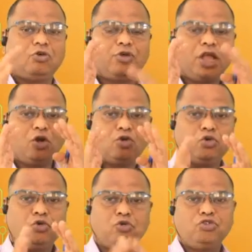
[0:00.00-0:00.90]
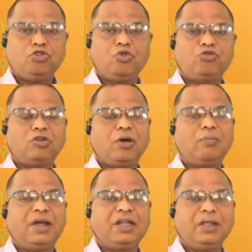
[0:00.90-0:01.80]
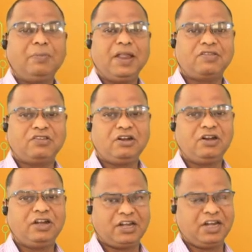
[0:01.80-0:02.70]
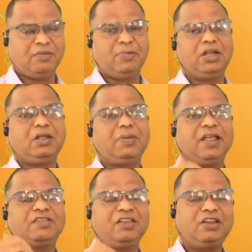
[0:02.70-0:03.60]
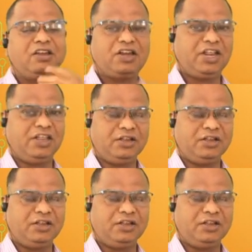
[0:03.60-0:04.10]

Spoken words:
we have to use a multiplexer tree, multiplexing tree.